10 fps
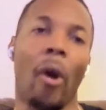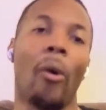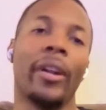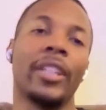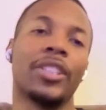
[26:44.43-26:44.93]

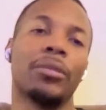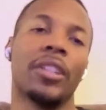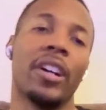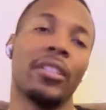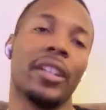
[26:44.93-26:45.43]
Or then too,
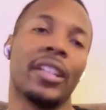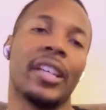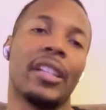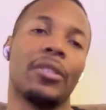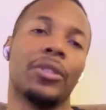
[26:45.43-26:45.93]
the other thing
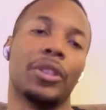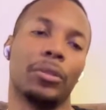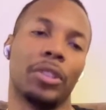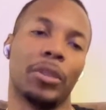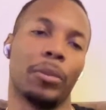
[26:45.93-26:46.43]
that you should
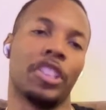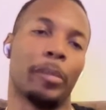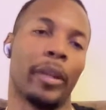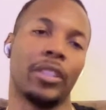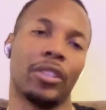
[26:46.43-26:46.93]
do too
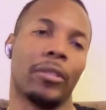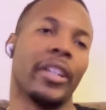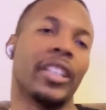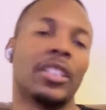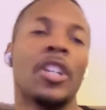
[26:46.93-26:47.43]
with your
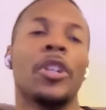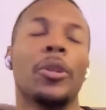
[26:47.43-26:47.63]
mentor is